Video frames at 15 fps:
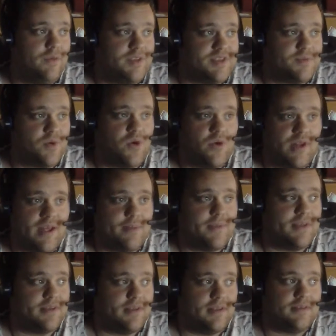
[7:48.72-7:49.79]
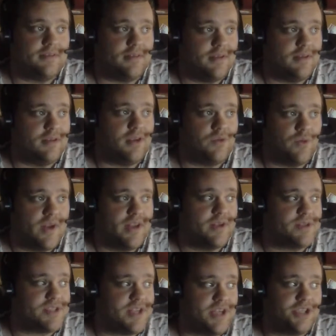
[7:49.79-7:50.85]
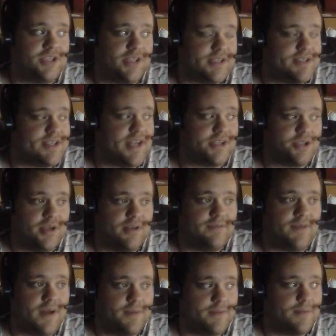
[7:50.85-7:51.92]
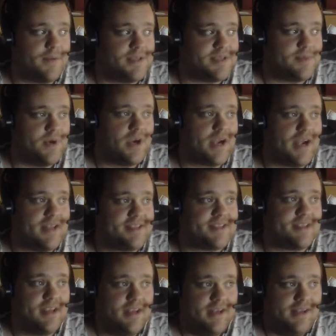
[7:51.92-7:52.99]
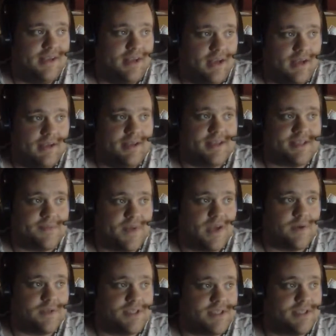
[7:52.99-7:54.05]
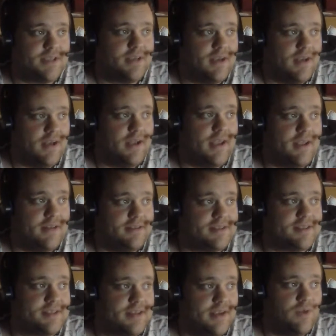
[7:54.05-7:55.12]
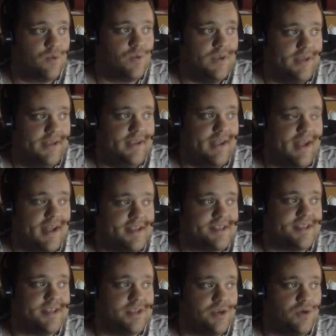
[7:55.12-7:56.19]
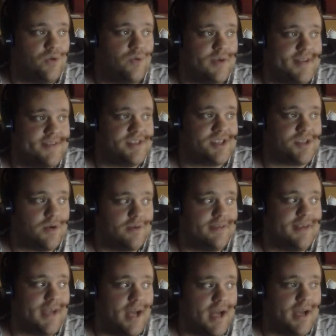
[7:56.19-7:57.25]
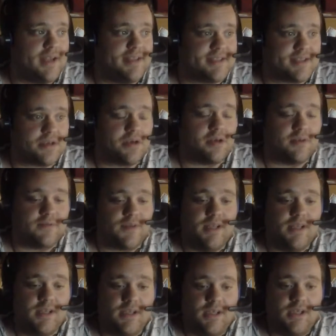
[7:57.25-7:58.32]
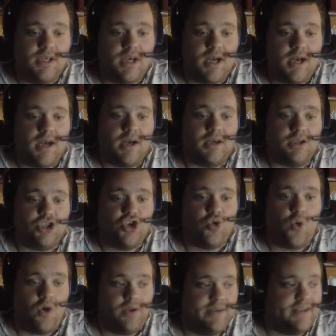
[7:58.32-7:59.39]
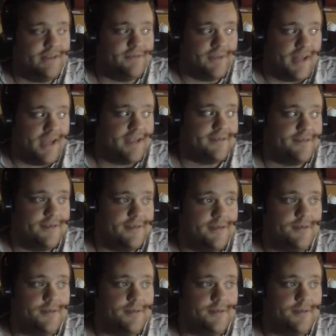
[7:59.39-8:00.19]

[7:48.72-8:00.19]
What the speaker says: program and radio station, etc., Defined Marine Spirit Guides, is about. And it really has to do with certain kinds of quality of life,